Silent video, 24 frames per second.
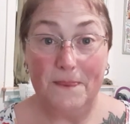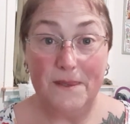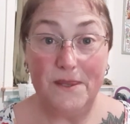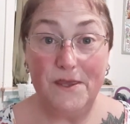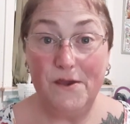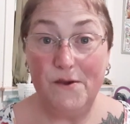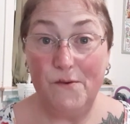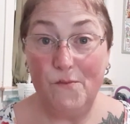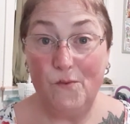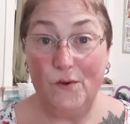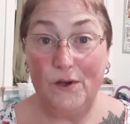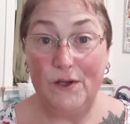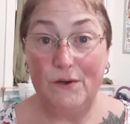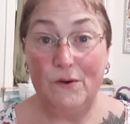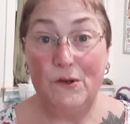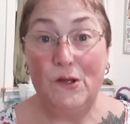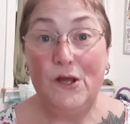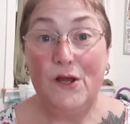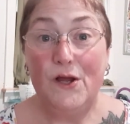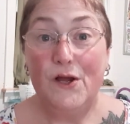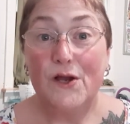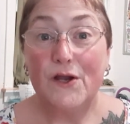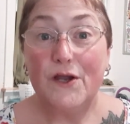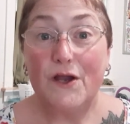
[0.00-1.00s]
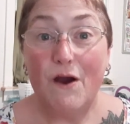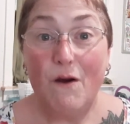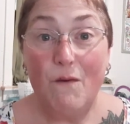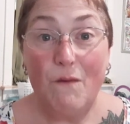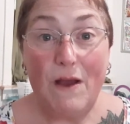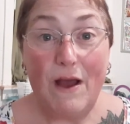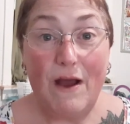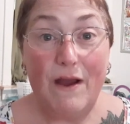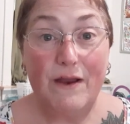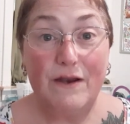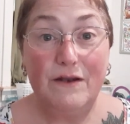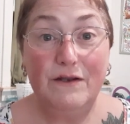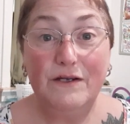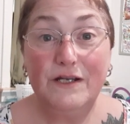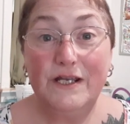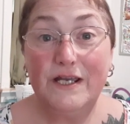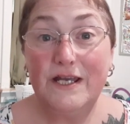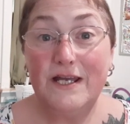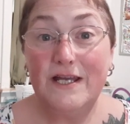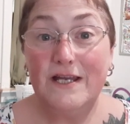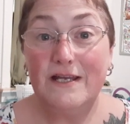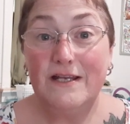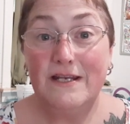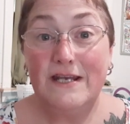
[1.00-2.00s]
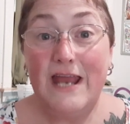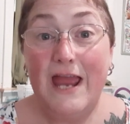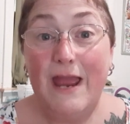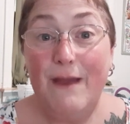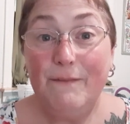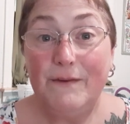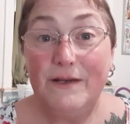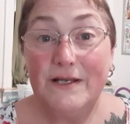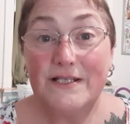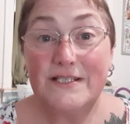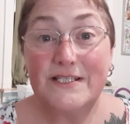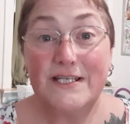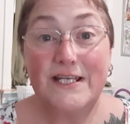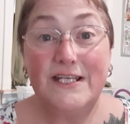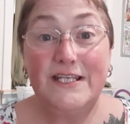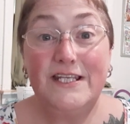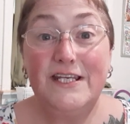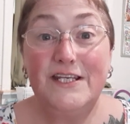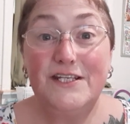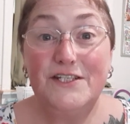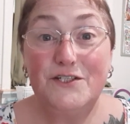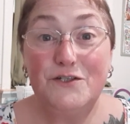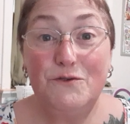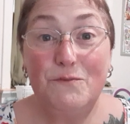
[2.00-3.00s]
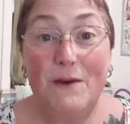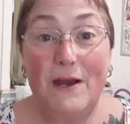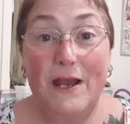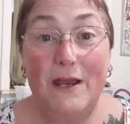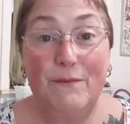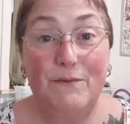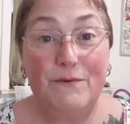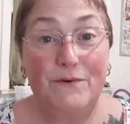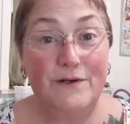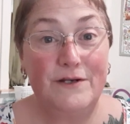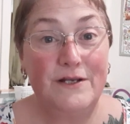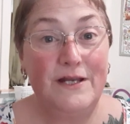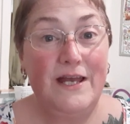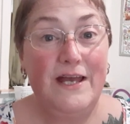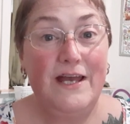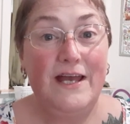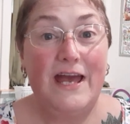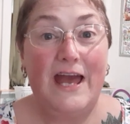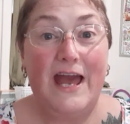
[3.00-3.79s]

you will go out and look at napkins and tissue paper